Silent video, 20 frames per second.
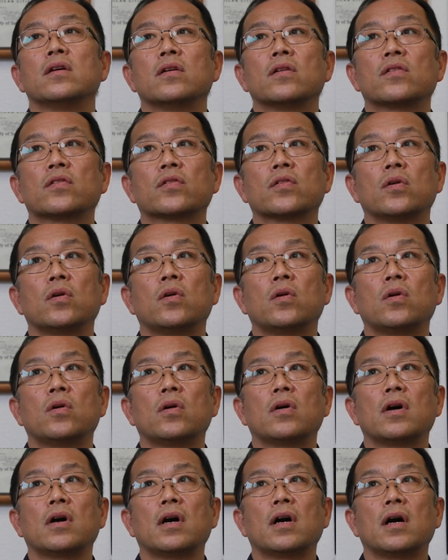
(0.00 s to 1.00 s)

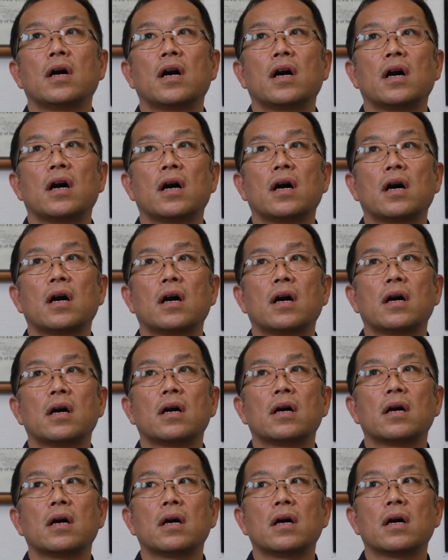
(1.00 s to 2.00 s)
So
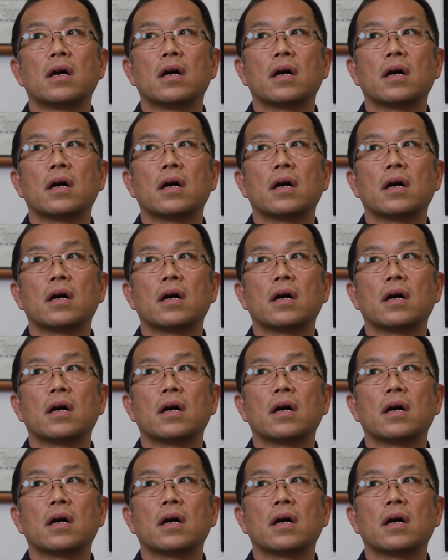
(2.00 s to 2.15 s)
uh,